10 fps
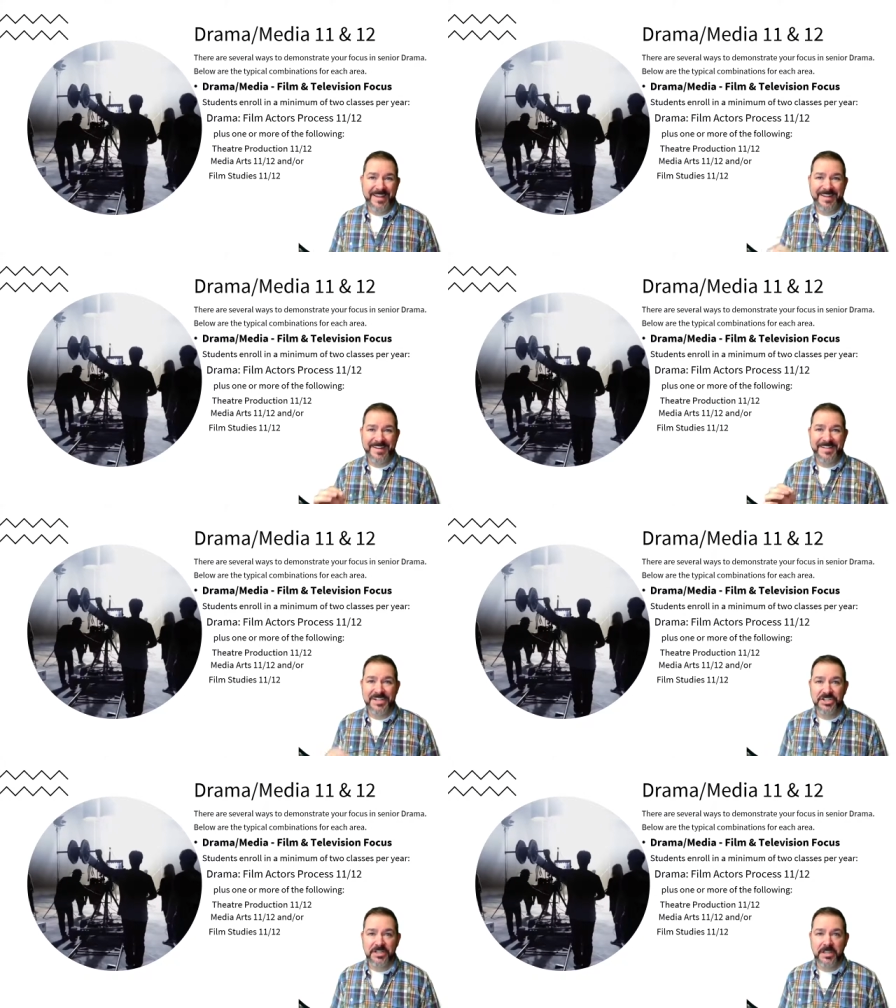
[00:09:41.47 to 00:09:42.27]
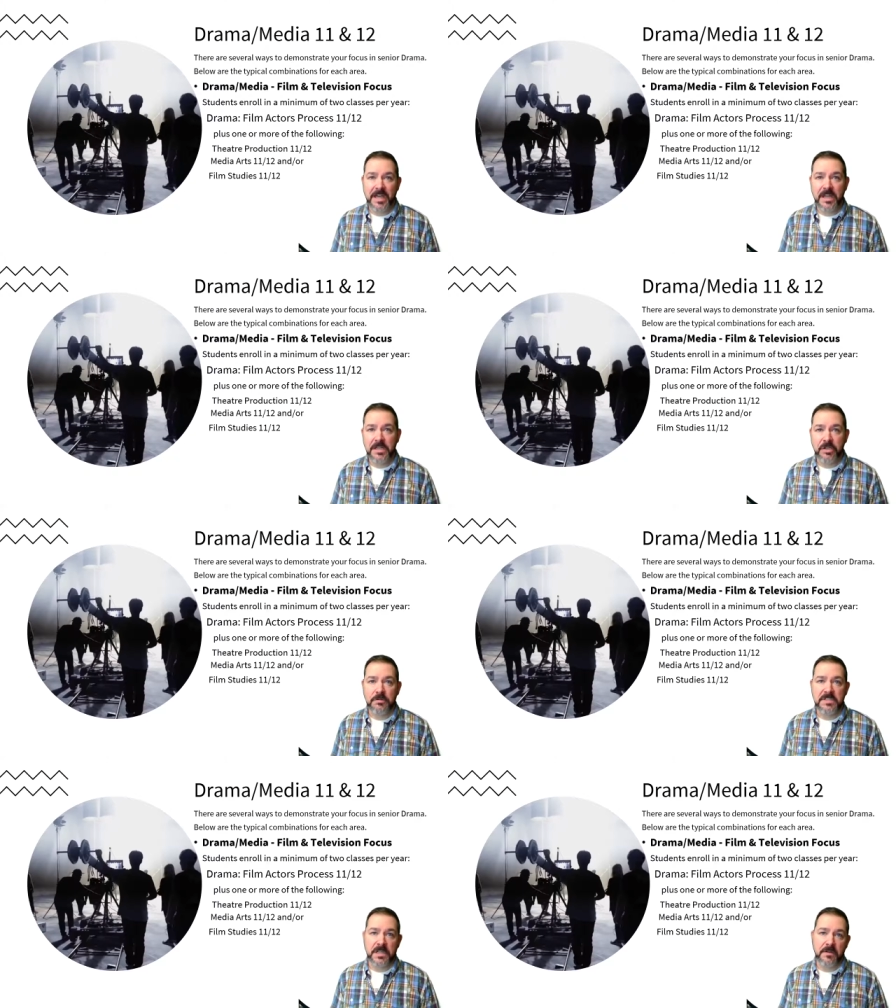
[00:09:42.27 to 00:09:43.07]
And in addition to that, you
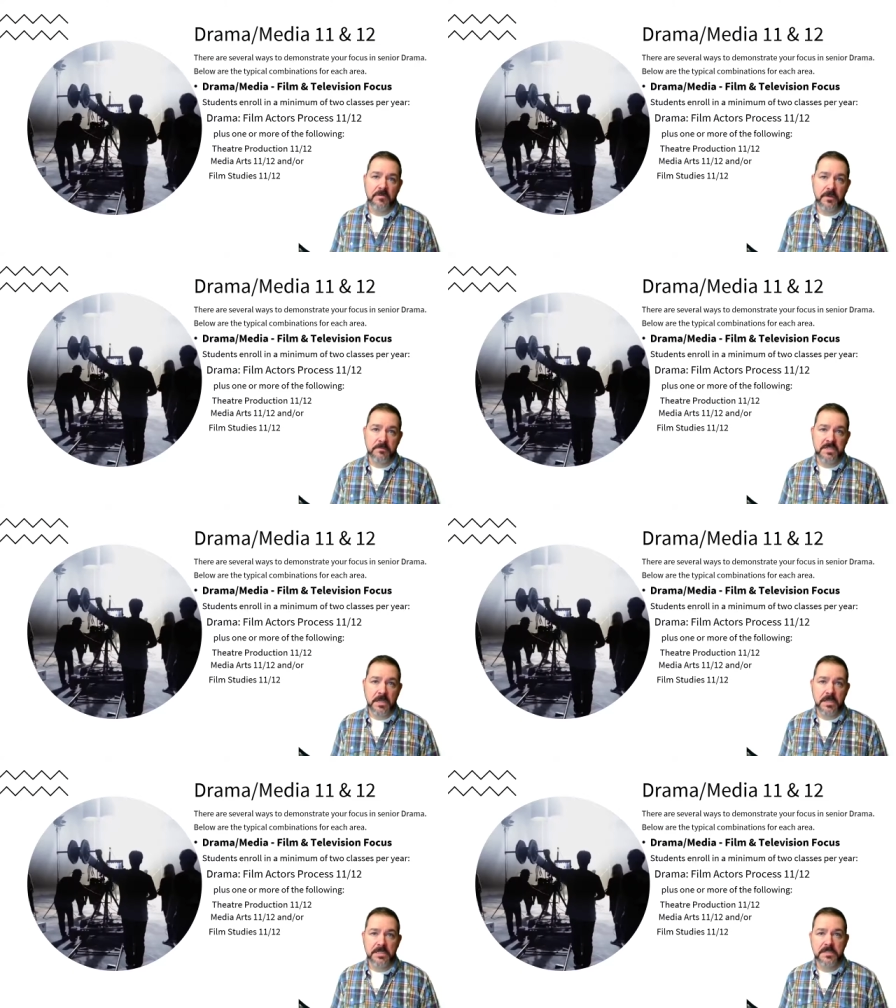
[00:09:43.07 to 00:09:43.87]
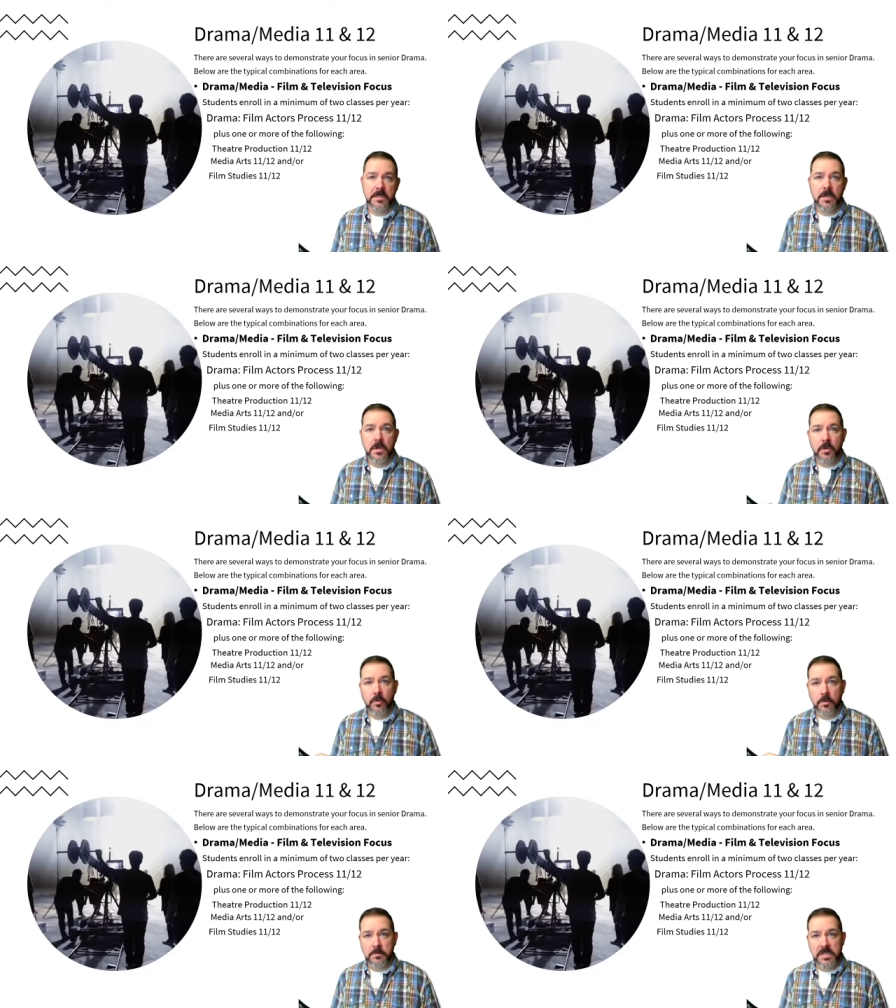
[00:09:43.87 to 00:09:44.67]
would take film studies
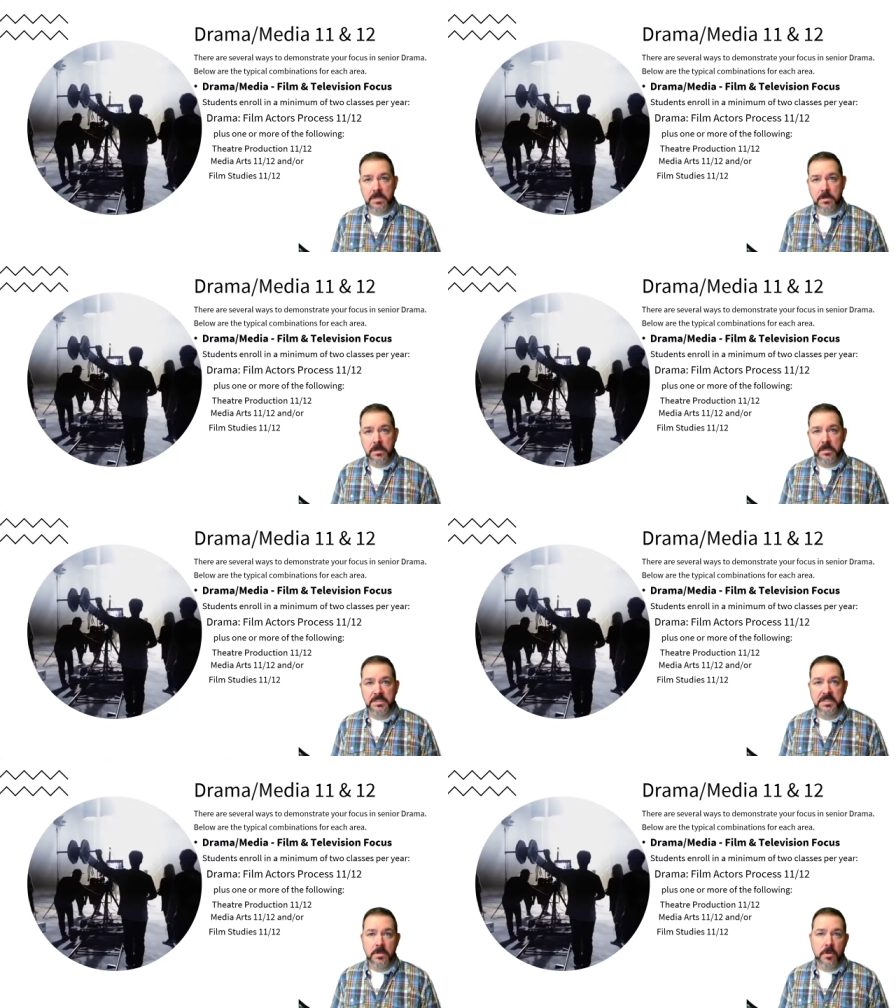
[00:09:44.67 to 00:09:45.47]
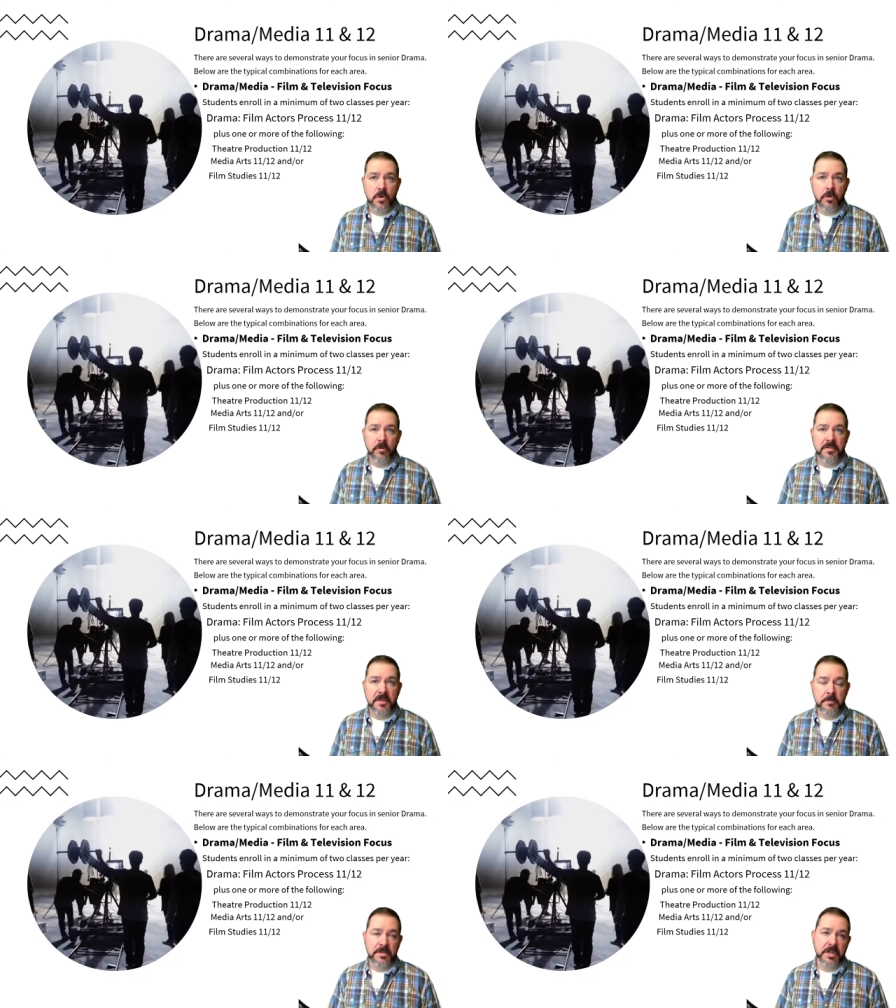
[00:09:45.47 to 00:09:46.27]
or media arts or
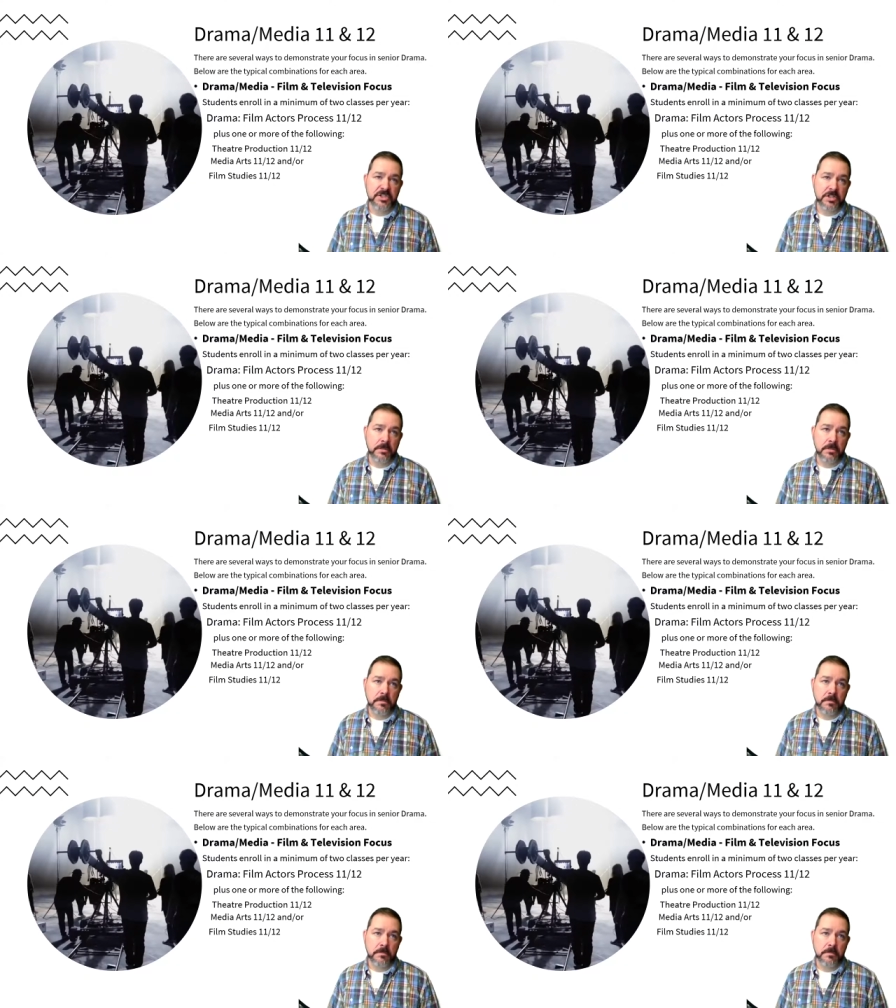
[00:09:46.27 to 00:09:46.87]
theater production